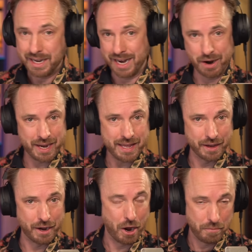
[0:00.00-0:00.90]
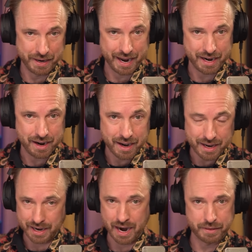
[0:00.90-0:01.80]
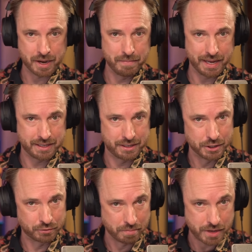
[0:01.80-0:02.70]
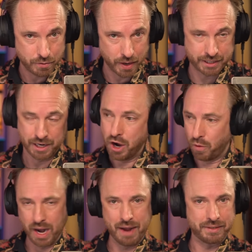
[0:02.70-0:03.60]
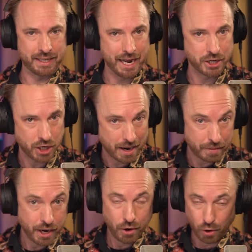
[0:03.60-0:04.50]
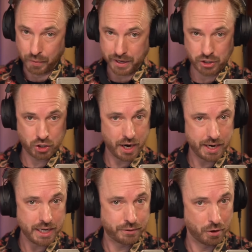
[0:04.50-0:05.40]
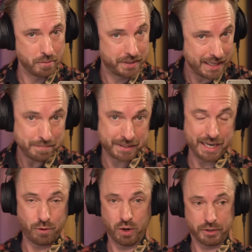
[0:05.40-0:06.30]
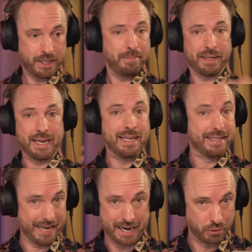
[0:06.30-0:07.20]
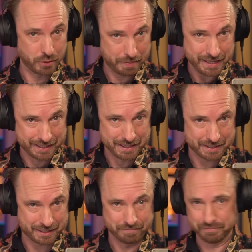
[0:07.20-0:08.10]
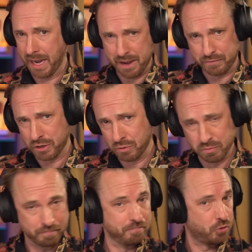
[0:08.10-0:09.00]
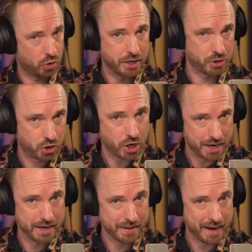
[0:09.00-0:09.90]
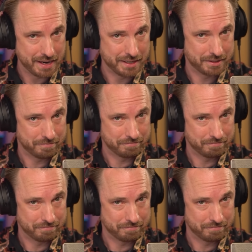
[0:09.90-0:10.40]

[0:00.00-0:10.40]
Now, either OpenAI and other competitors from the US will have to catch up, or this Chinese firm DeepSeek will simply really take all the business, if you Trust China, that is.